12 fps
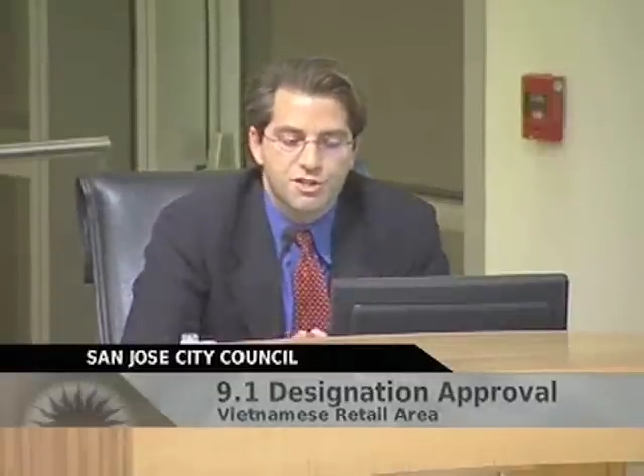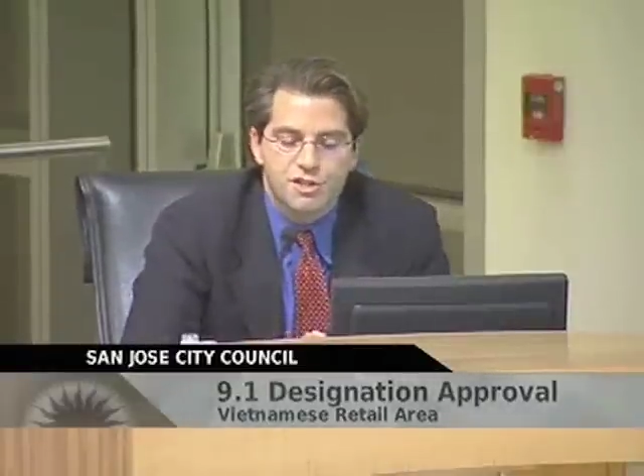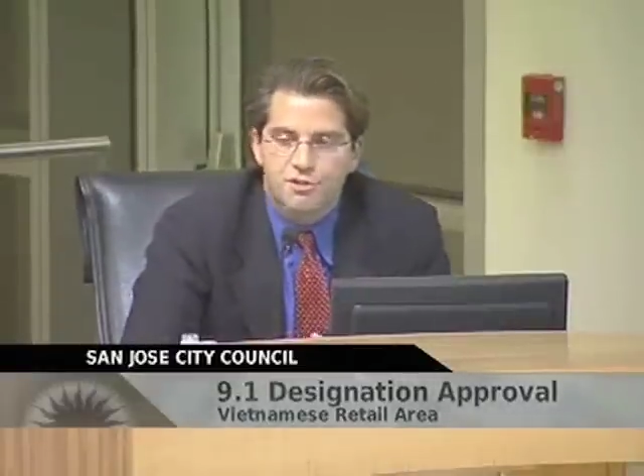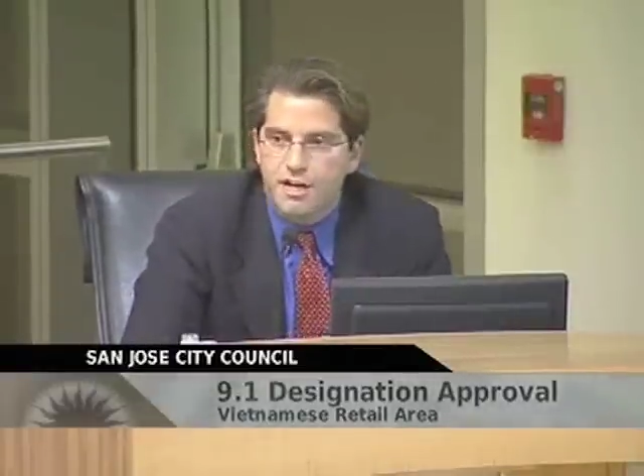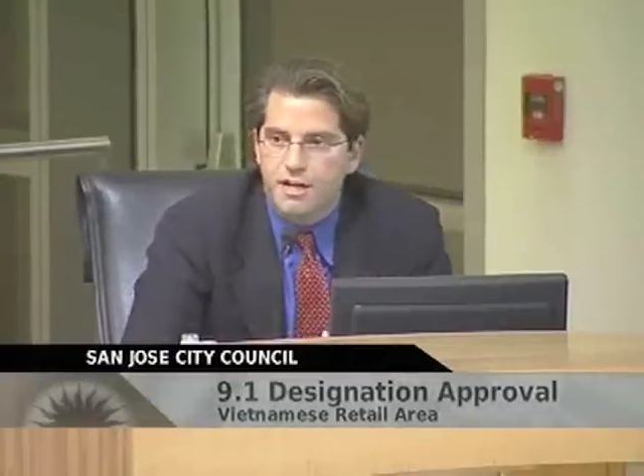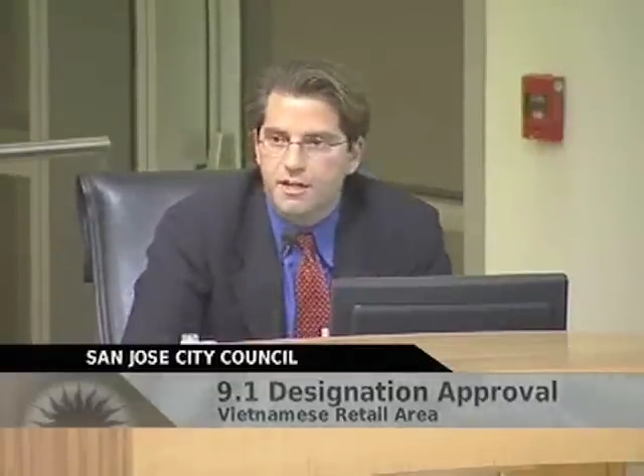
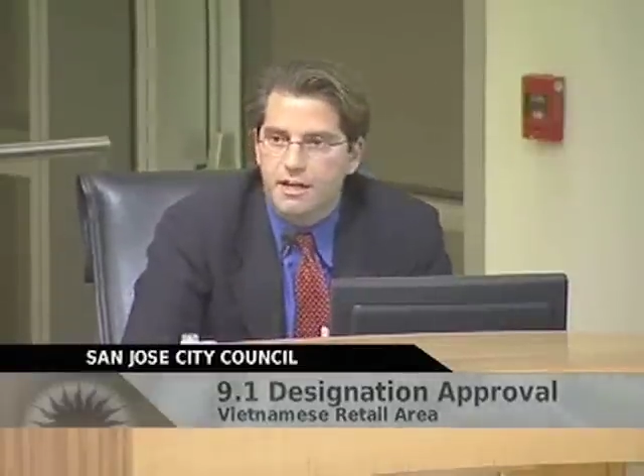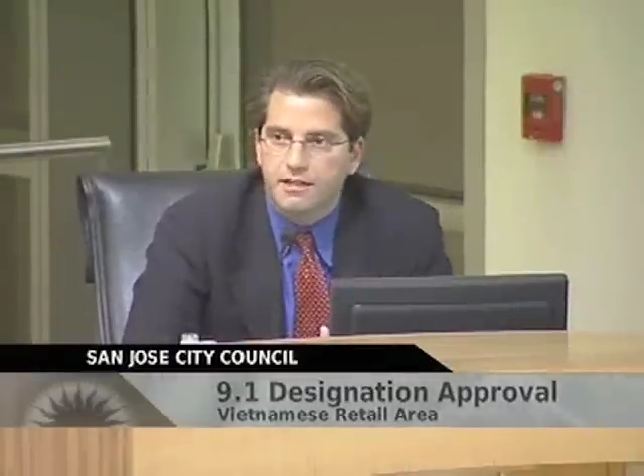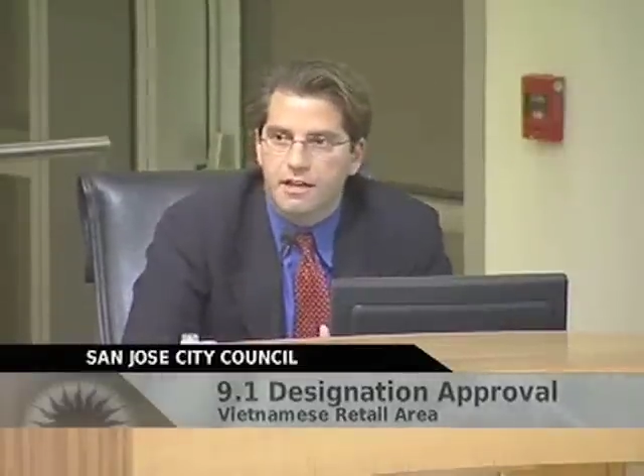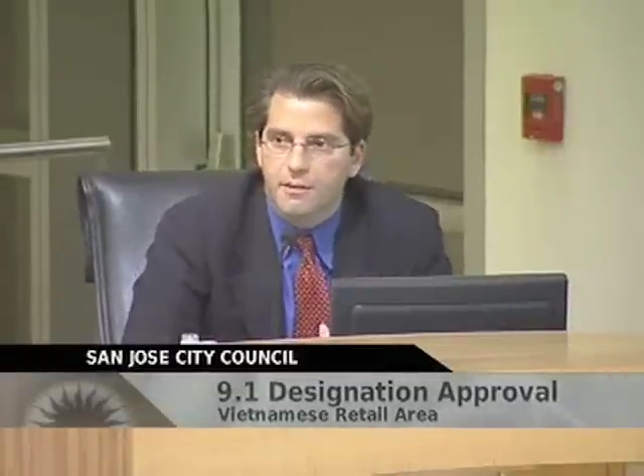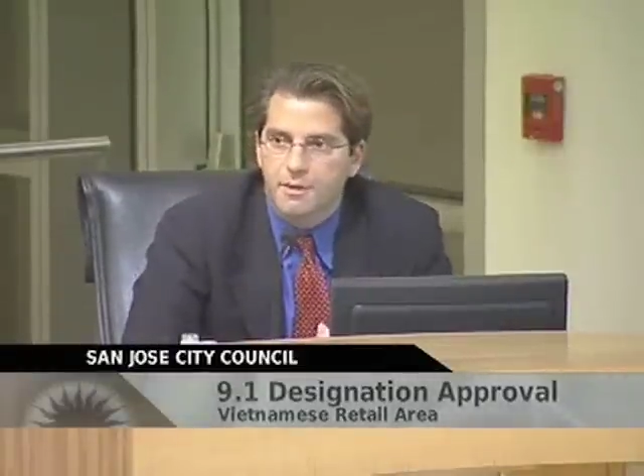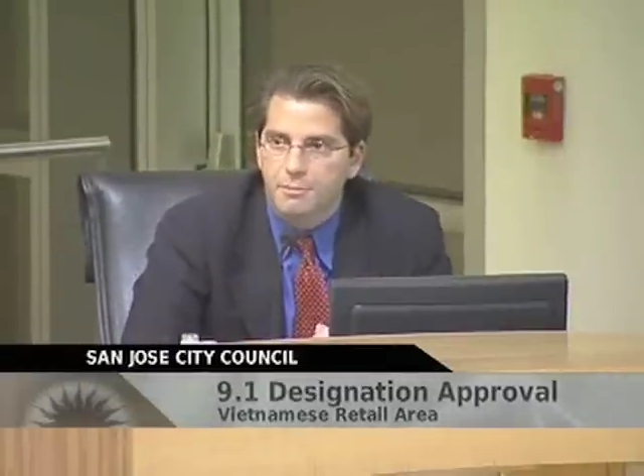constrained
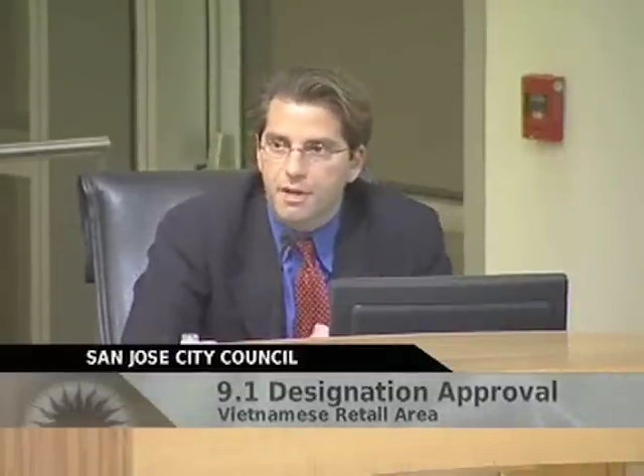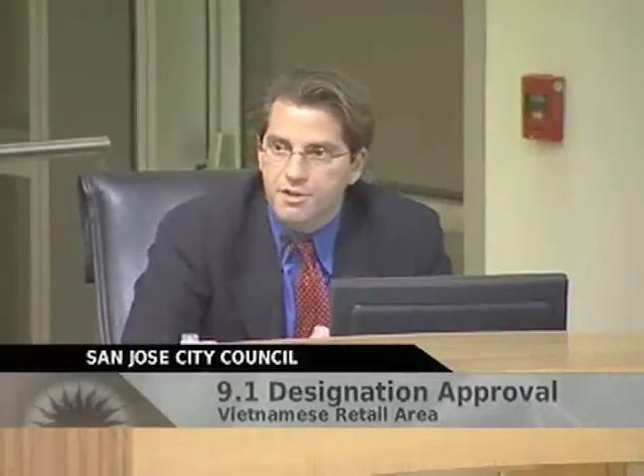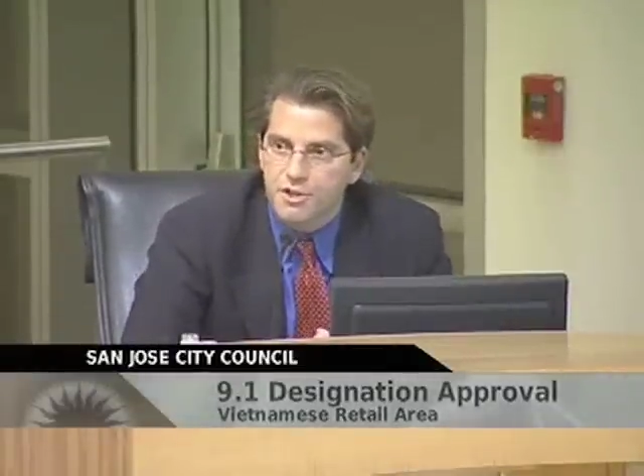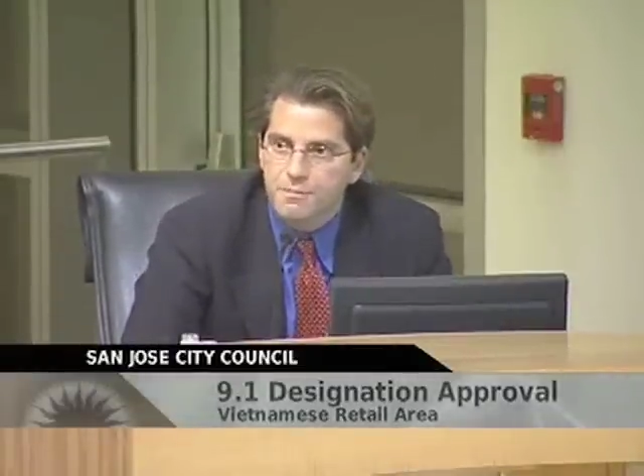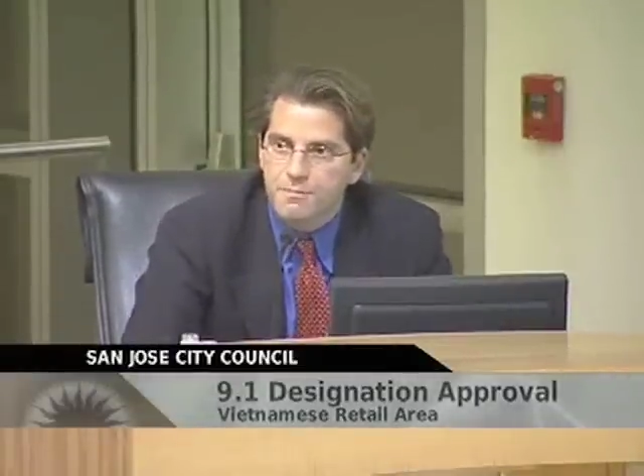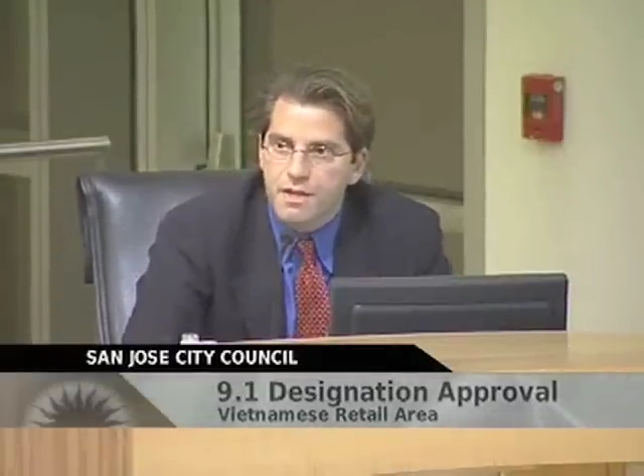economic
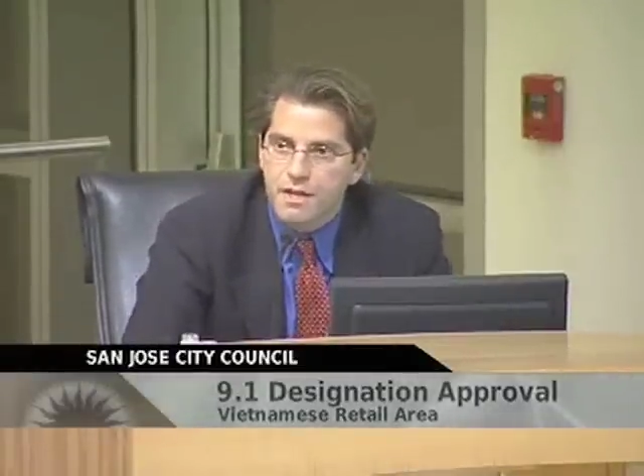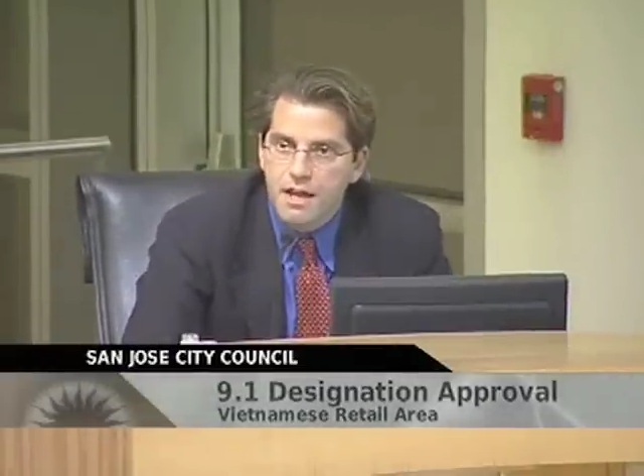budget,